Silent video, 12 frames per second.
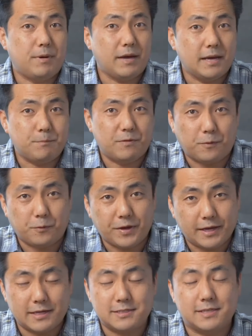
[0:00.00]
But before we
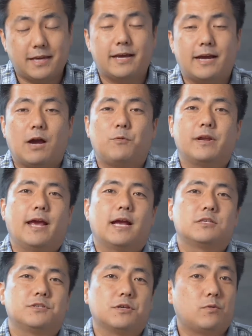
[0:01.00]
get into that, I want to
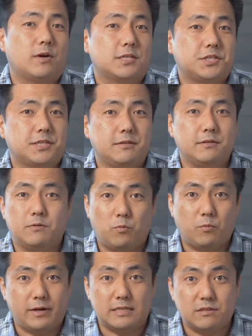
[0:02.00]
answer the question,
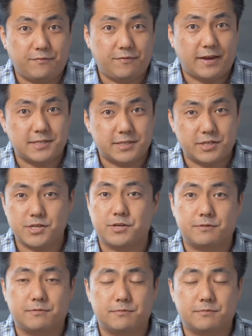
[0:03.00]
what is phase two?